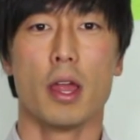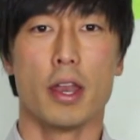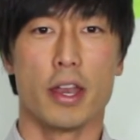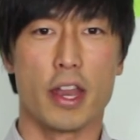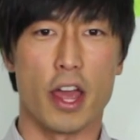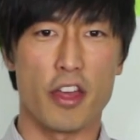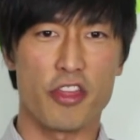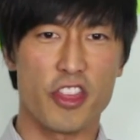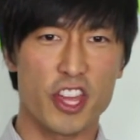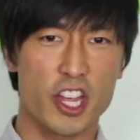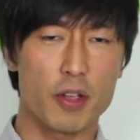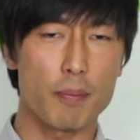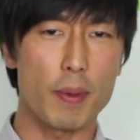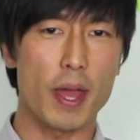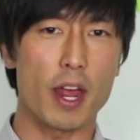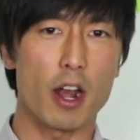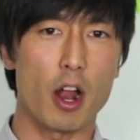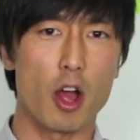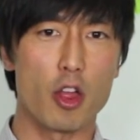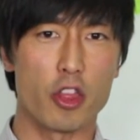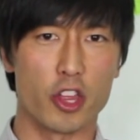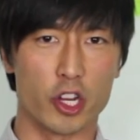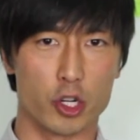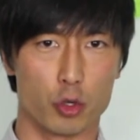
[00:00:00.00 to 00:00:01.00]
Now think about
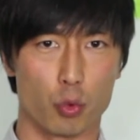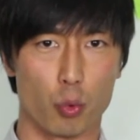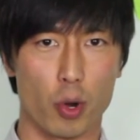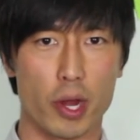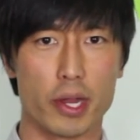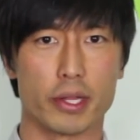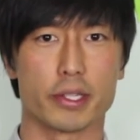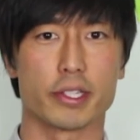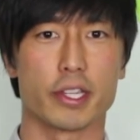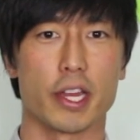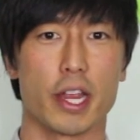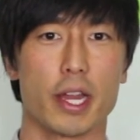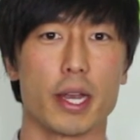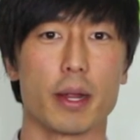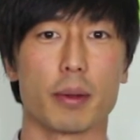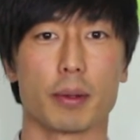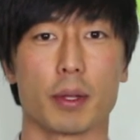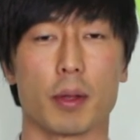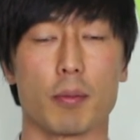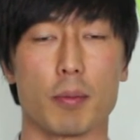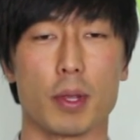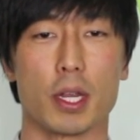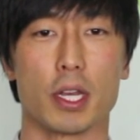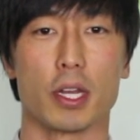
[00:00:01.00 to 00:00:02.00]
all the great stand-up
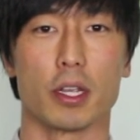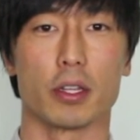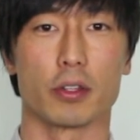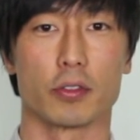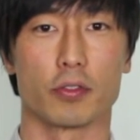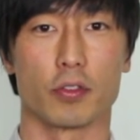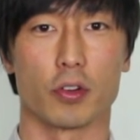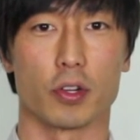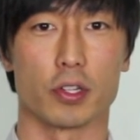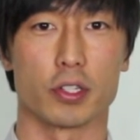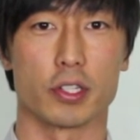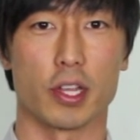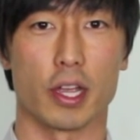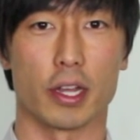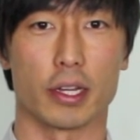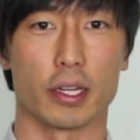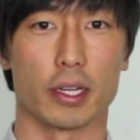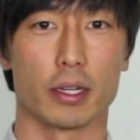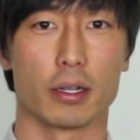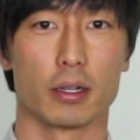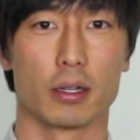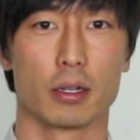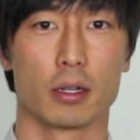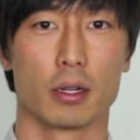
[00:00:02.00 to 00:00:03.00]
comedians for a
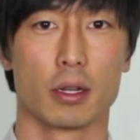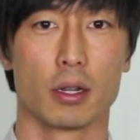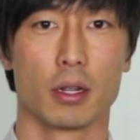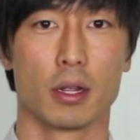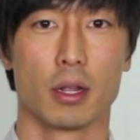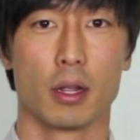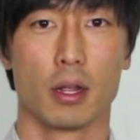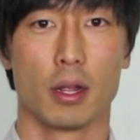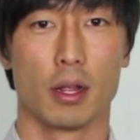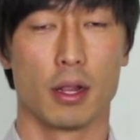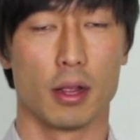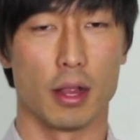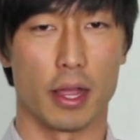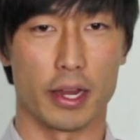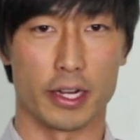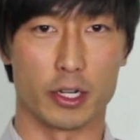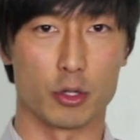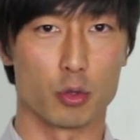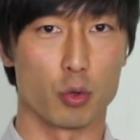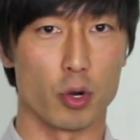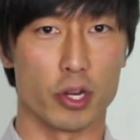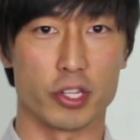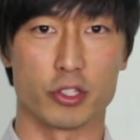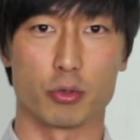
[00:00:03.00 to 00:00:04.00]
second,
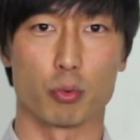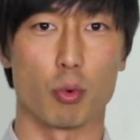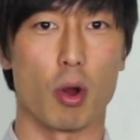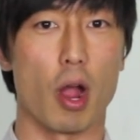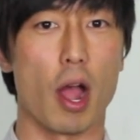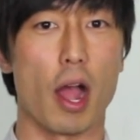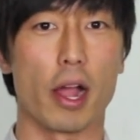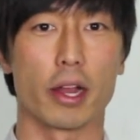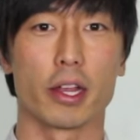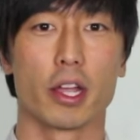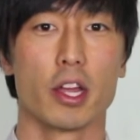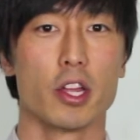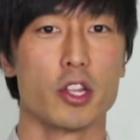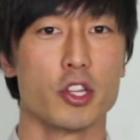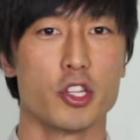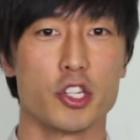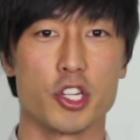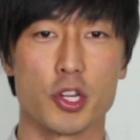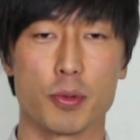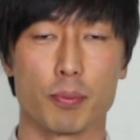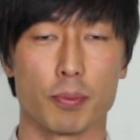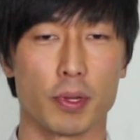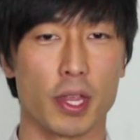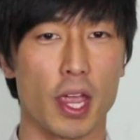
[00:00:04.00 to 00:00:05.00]
like Chris Rock,
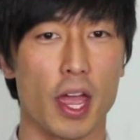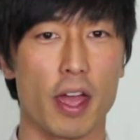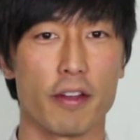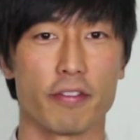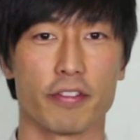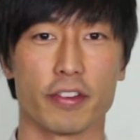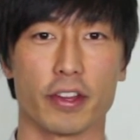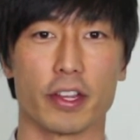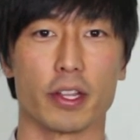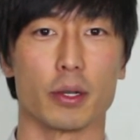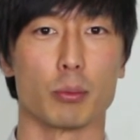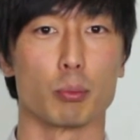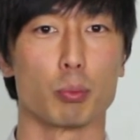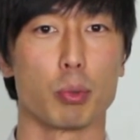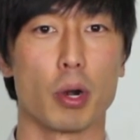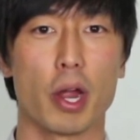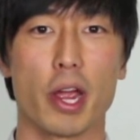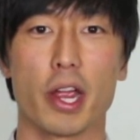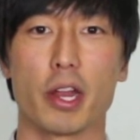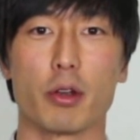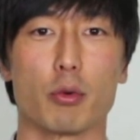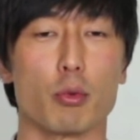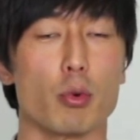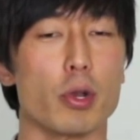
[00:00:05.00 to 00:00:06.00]
Jim Gaffigan,
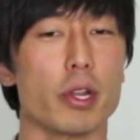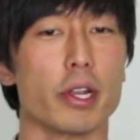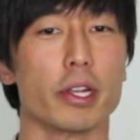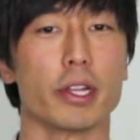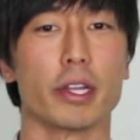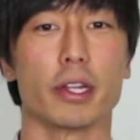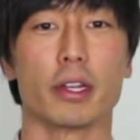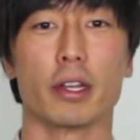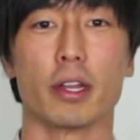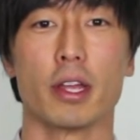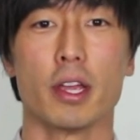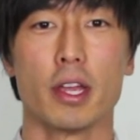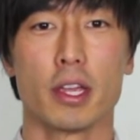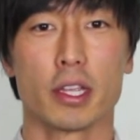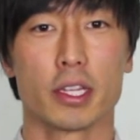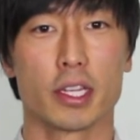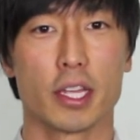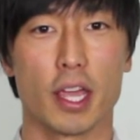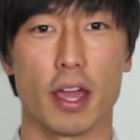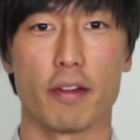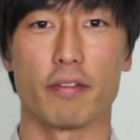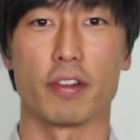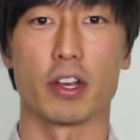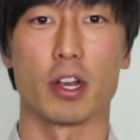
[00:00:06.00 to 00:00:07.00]
Brian Regan,
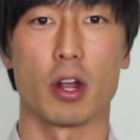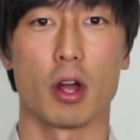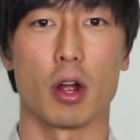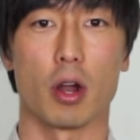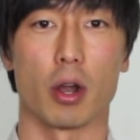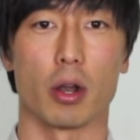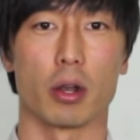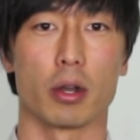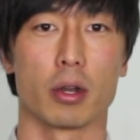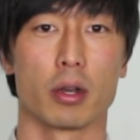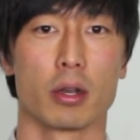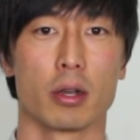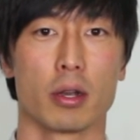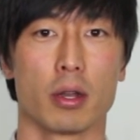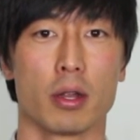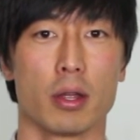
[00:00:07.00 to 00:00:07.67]
Kevin Hart.